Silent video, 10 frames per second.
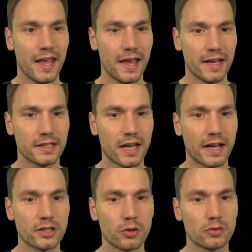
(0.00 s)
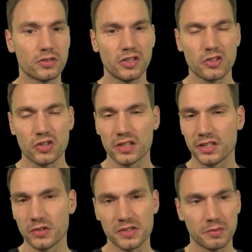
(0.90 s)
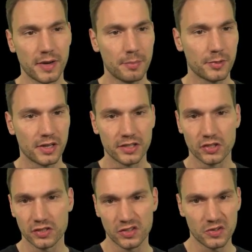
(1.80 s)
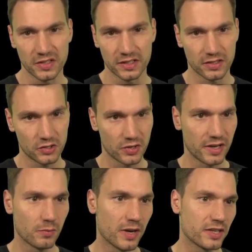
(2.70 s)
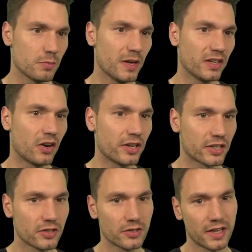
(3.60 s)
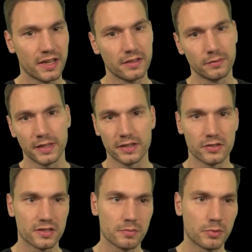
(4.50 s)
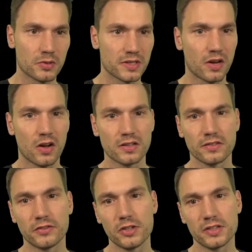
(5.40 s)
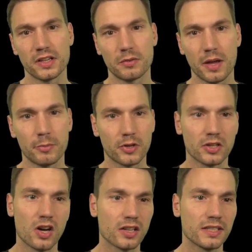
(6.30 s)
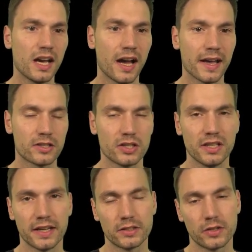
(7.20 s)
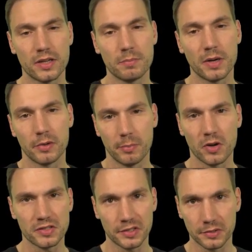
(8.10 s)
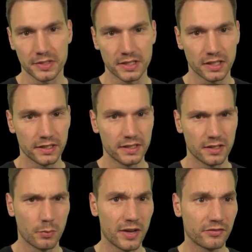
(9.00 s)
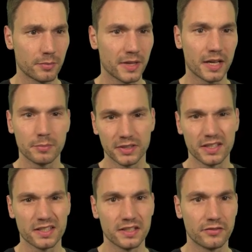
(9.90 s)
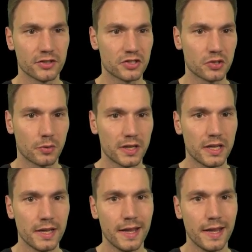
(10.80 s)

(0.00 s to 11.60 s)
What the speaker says: And I don't usually use a wrapper, I just use it straight away. You might argue, okay, there is some pros and cons of using a wrapper or not. I actually like to keep my repositories clean and away from that, but that's a different story.